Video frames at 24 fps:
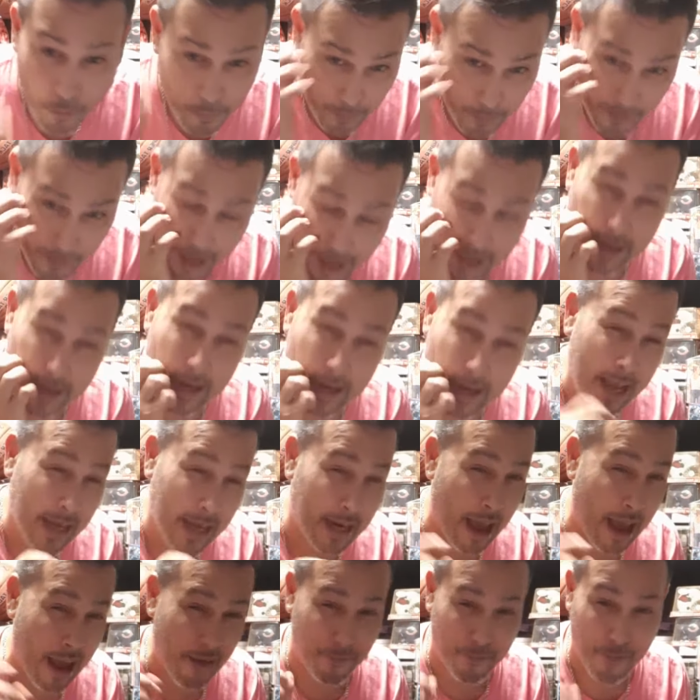And then
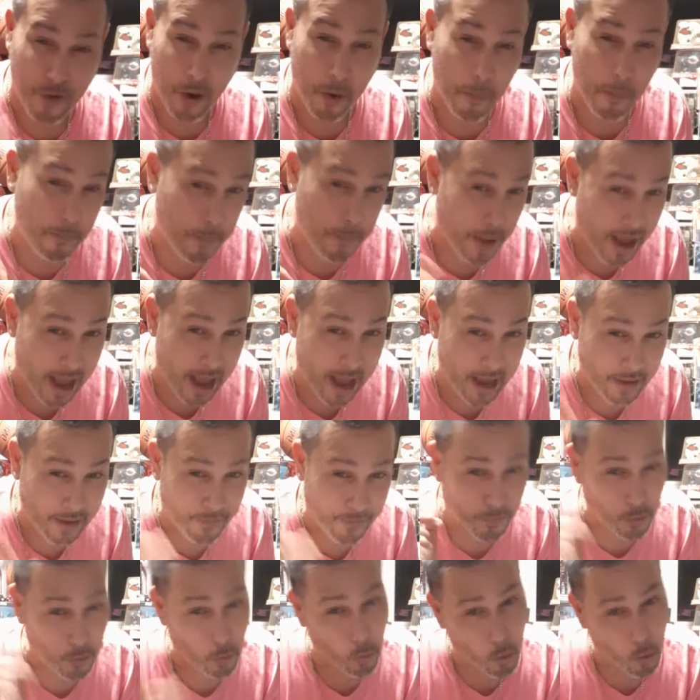I felt bad
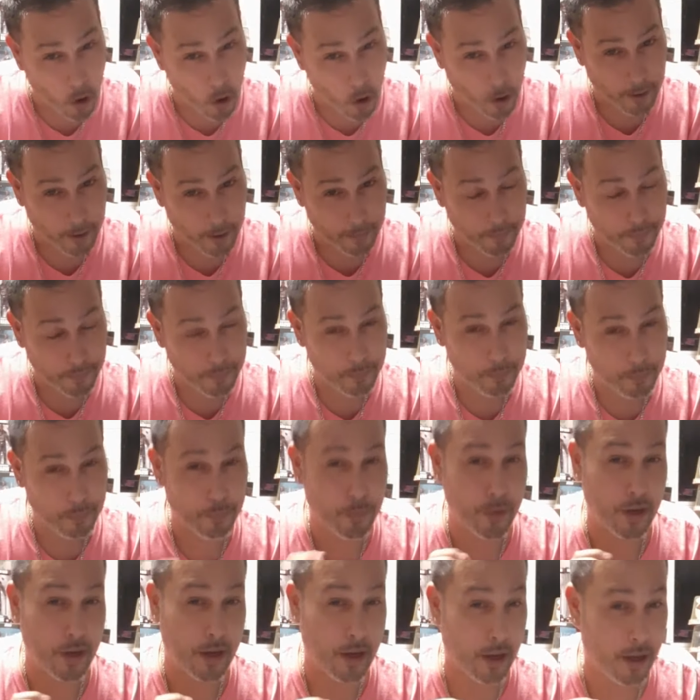for War
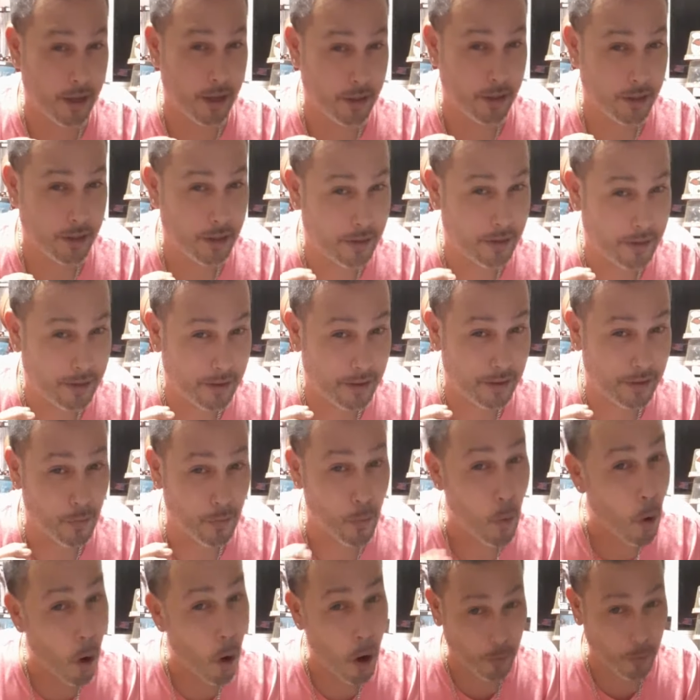because
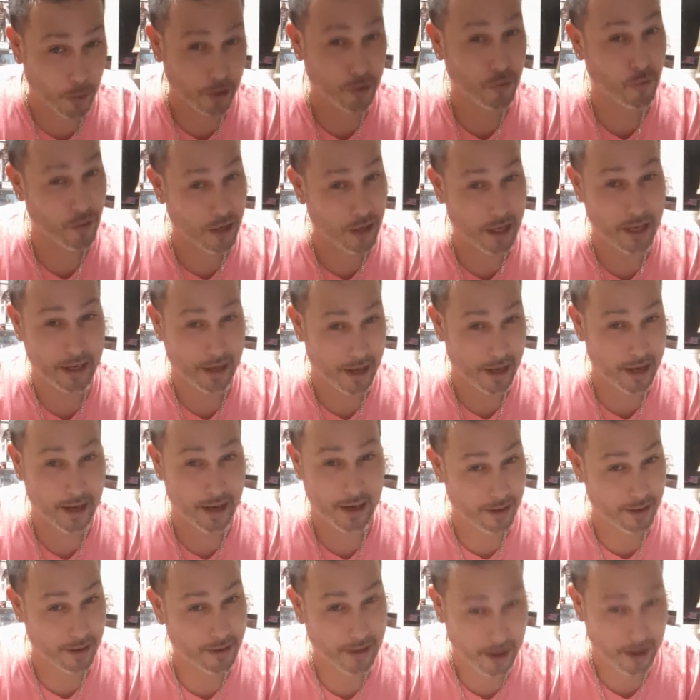War was really
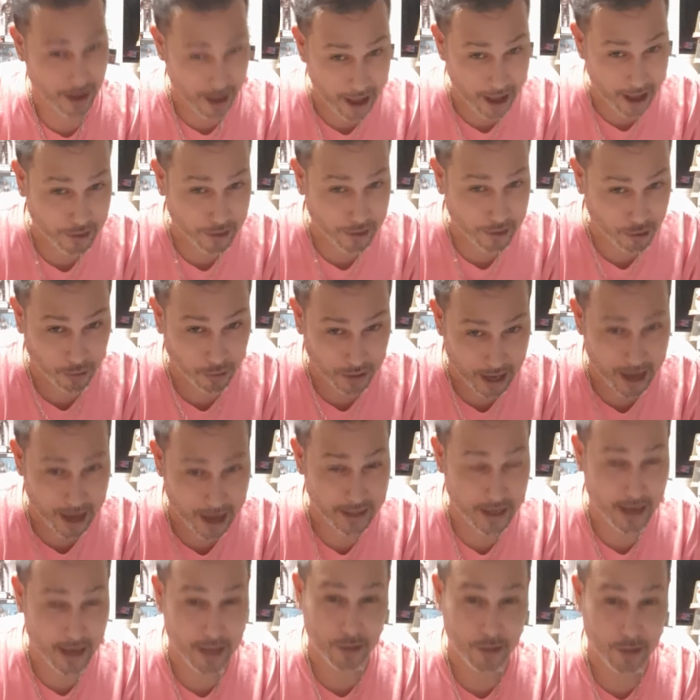getting hassled that
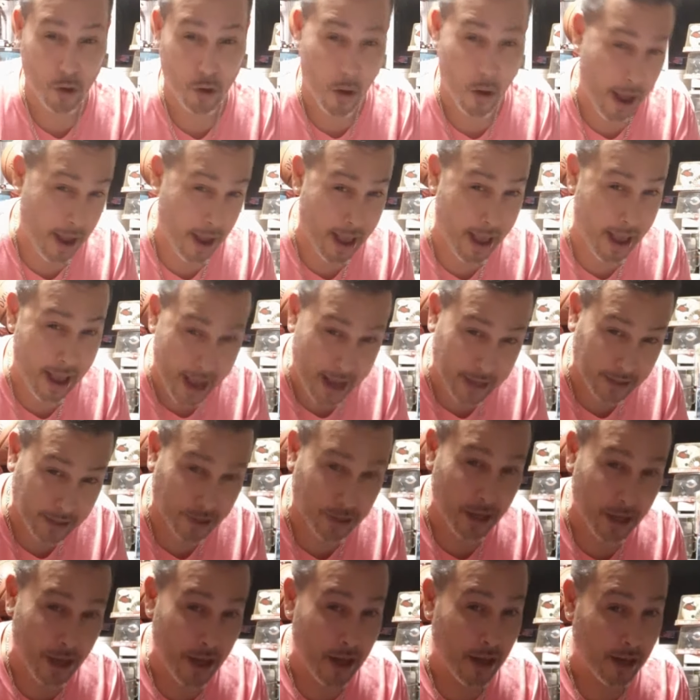day. So I asked
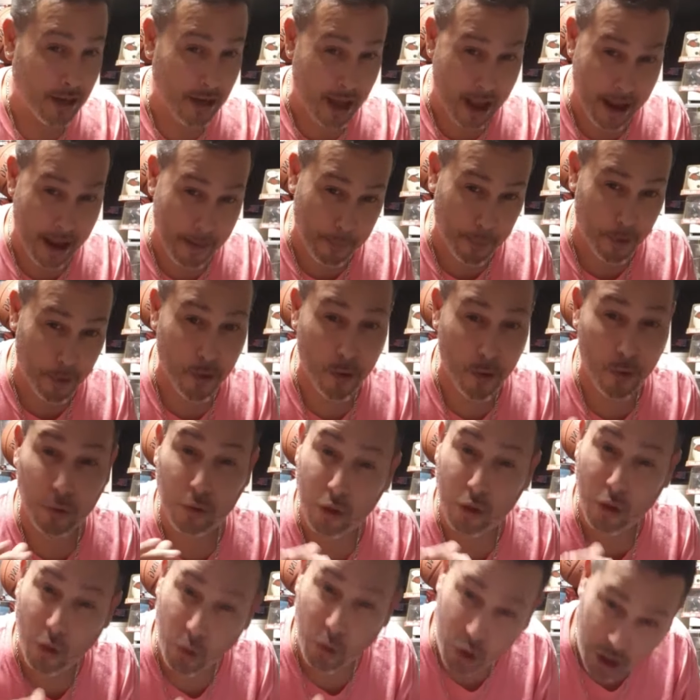Light Blue
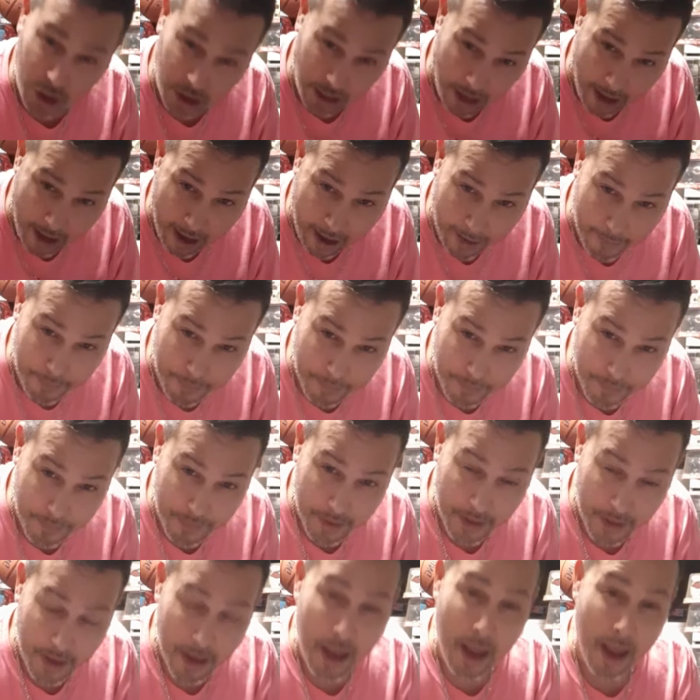to stop
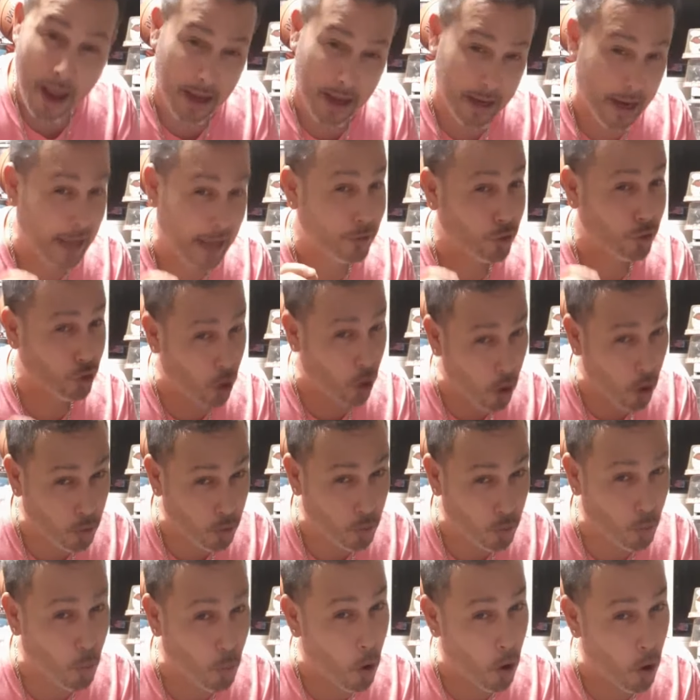and I
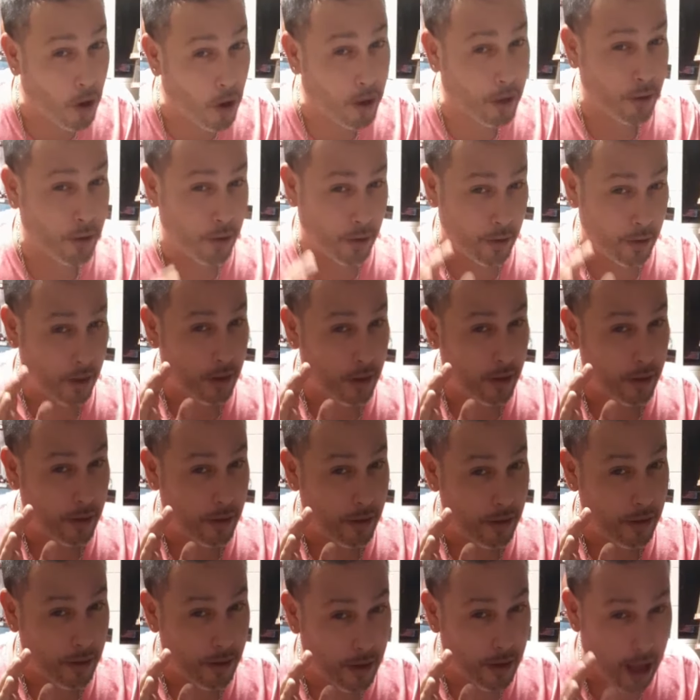told War
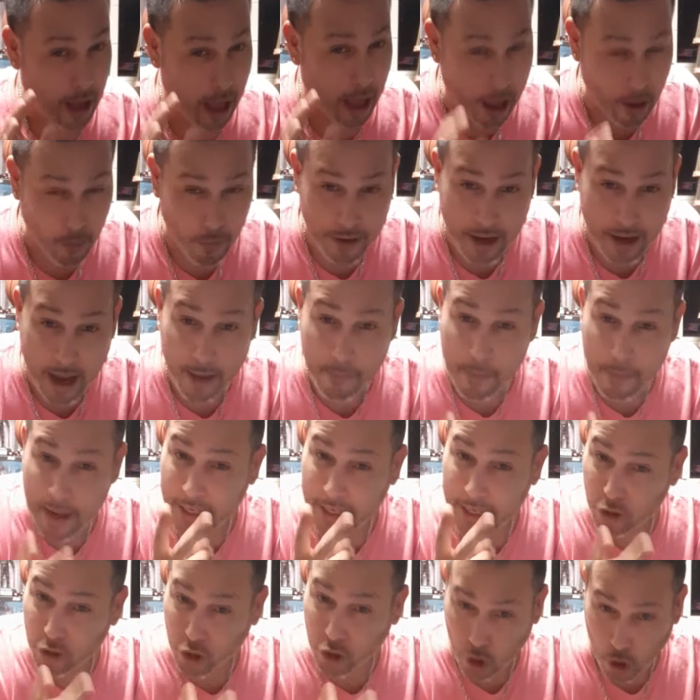I would not make
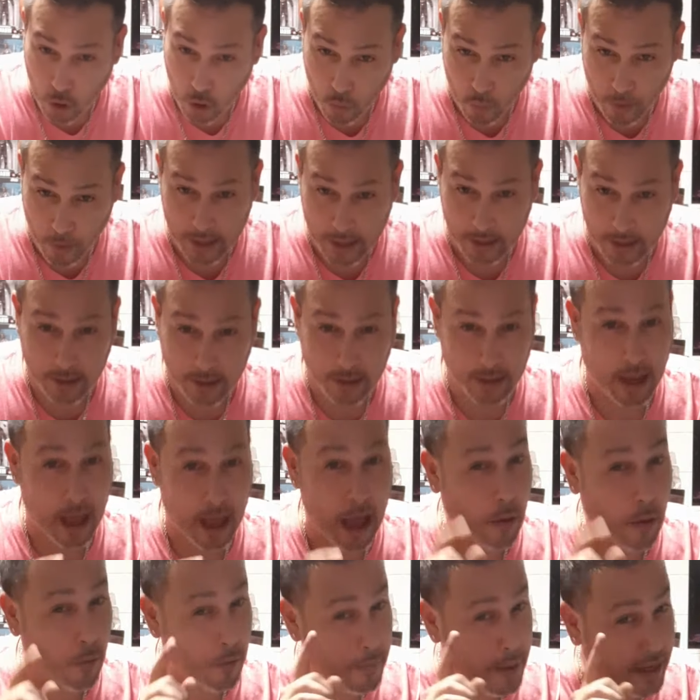it two weeks.
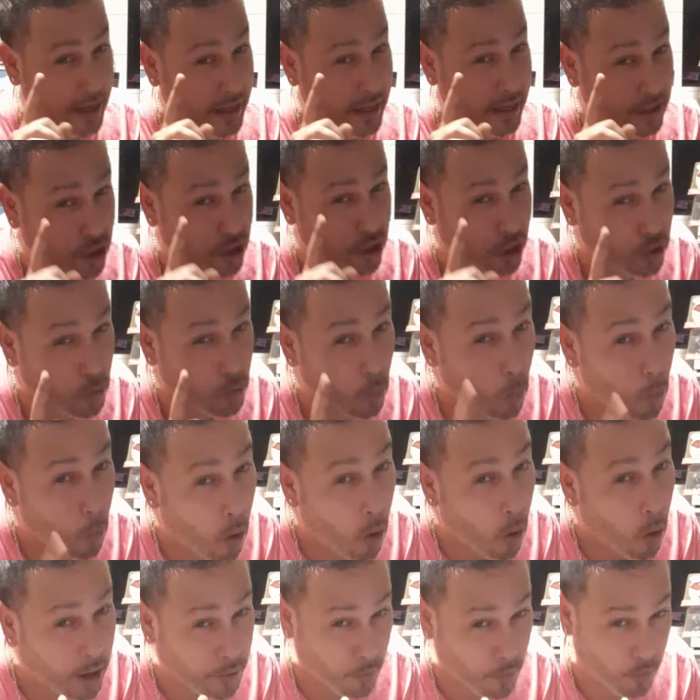I would make it just
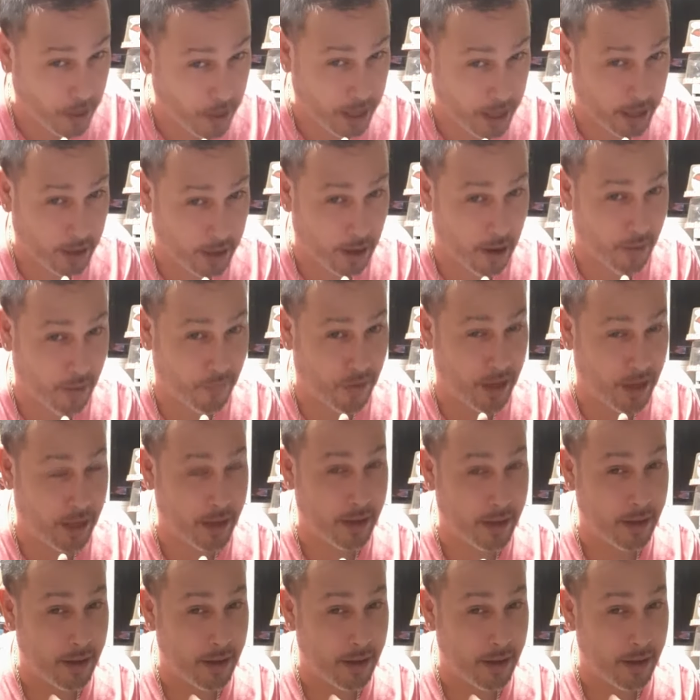one week of it.